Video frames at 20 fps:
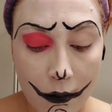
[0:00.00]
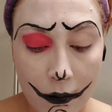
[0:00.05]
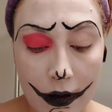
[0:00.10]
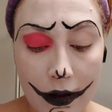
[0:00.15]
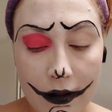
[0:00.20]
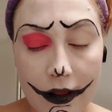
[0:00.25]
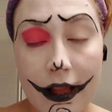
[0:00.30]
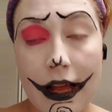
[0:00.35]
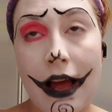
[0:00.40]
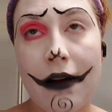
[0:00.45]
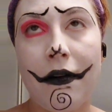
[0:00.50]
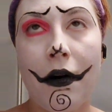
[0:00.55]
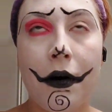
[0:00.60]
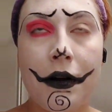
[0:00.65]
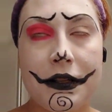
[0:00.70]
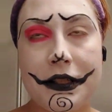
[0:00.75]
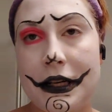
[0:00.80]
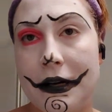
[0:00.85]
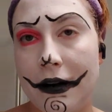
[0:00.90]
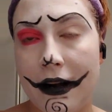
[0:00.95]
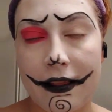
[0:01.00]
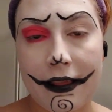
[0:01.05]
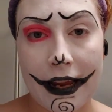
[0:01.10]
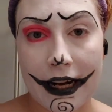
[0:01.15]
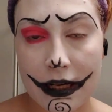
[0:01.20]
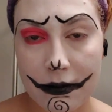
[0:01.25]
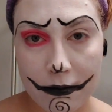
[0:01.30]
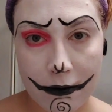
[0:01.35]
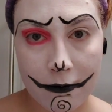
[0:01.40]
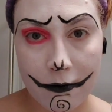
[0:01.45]
Well, I've always known I
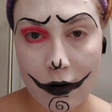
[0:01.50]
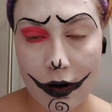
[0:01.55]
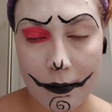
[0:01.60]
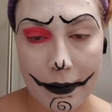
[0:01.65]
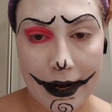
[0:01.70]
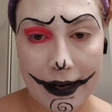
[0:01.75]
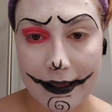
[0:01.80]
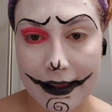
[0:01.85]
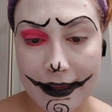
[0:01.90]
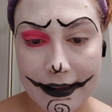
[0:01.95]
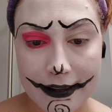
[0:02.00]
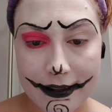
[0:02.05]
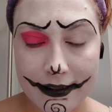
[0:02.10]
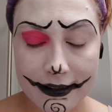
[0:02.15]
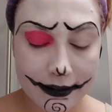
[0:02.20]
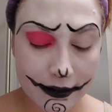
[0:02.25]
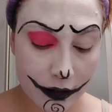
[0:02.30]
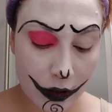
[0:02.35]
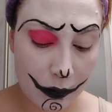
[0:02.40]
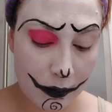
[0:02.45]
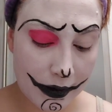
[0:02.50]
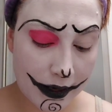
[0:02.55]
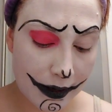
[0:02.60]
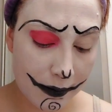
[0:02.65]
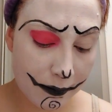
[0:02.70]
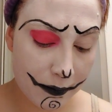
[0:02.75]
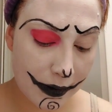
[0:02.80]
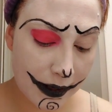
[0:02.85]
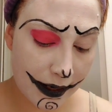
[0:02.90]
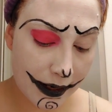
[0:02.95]
liked performing, that's
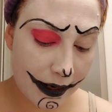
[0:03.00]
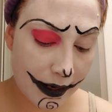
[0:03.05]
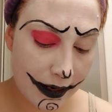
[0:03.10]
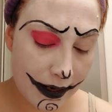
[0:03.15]
stupid, but